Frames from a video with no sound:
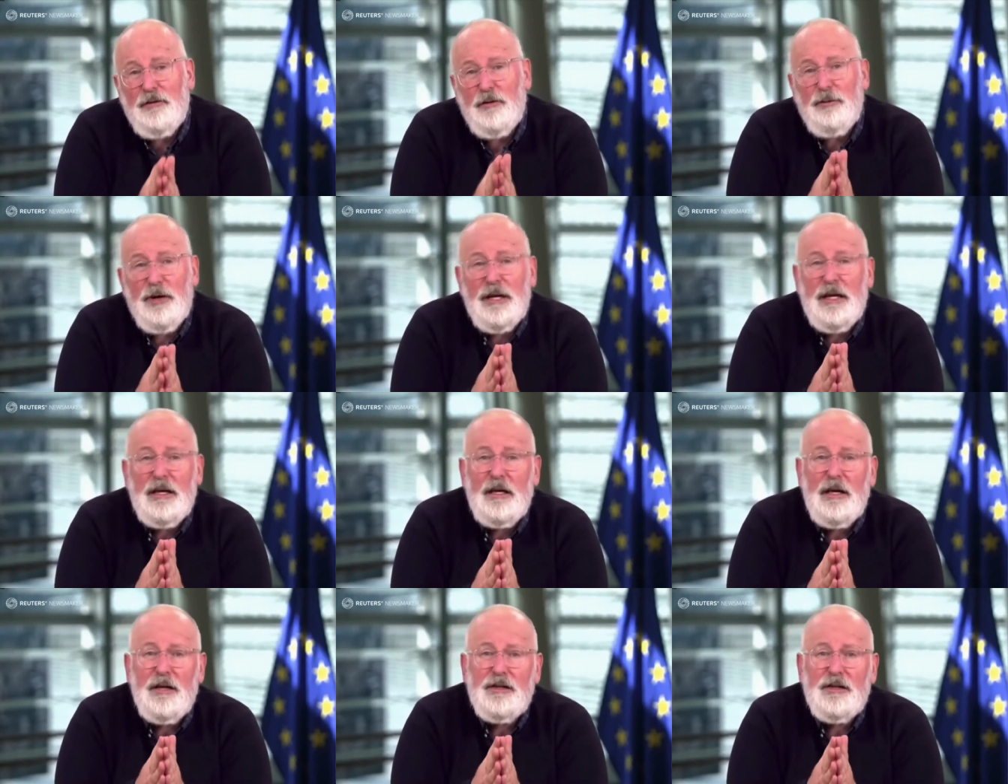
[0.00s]
for
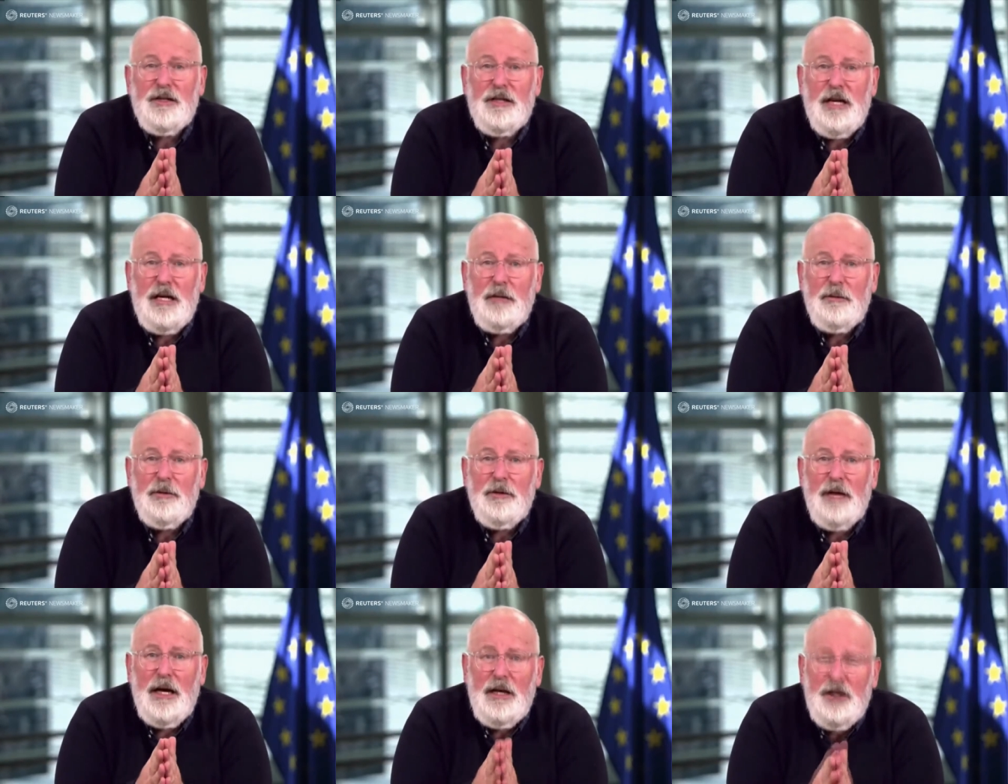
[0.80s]
bringing
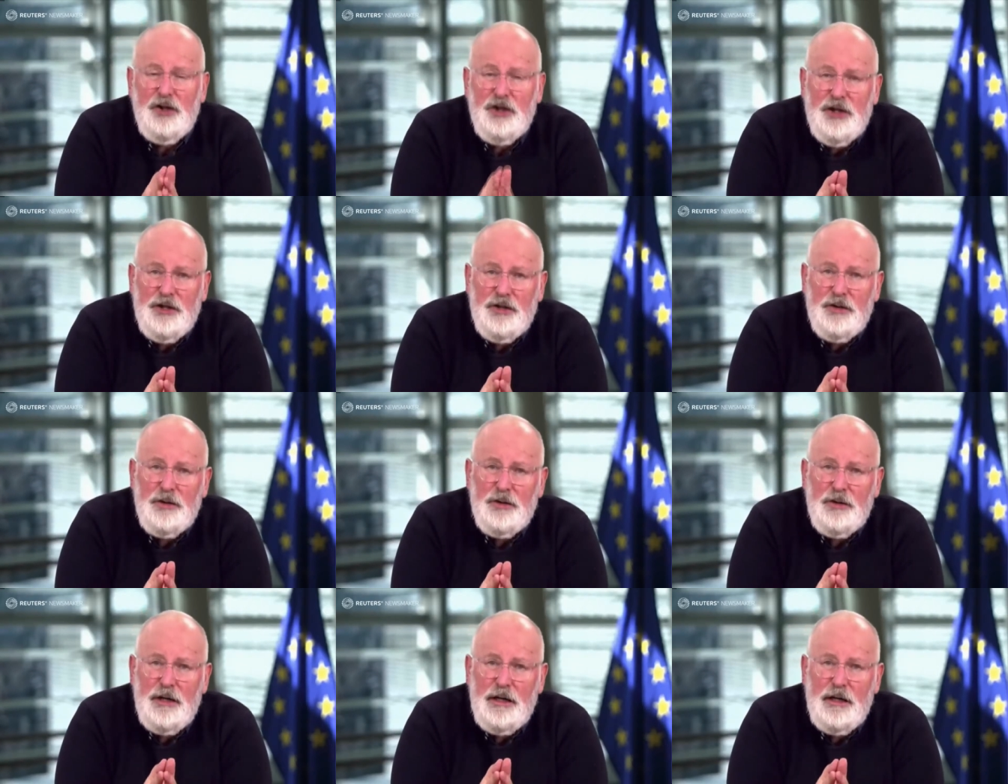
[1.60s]
sustainable energy
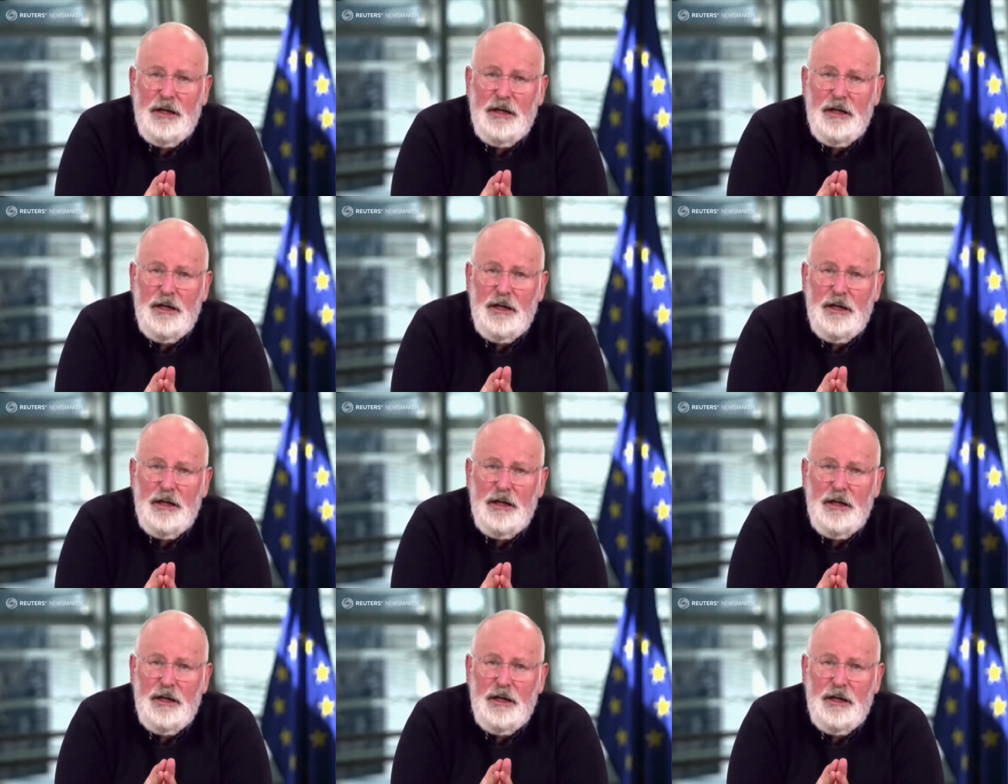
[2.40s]
to